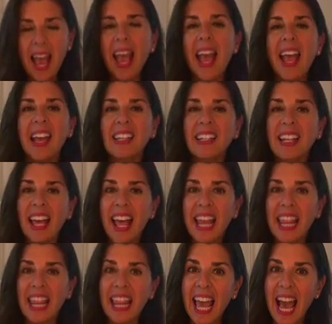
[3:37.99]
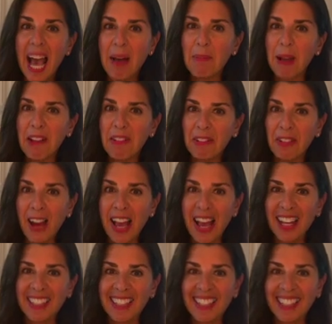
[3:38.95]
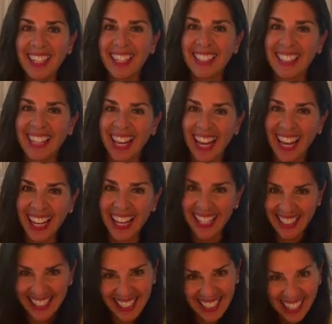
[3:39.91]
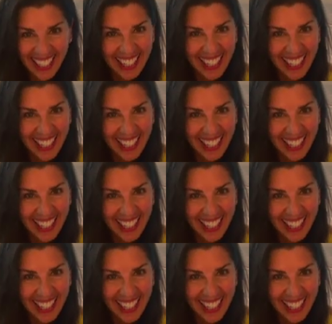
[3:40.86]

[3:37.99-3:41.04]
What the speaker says: And that, my friends, is it.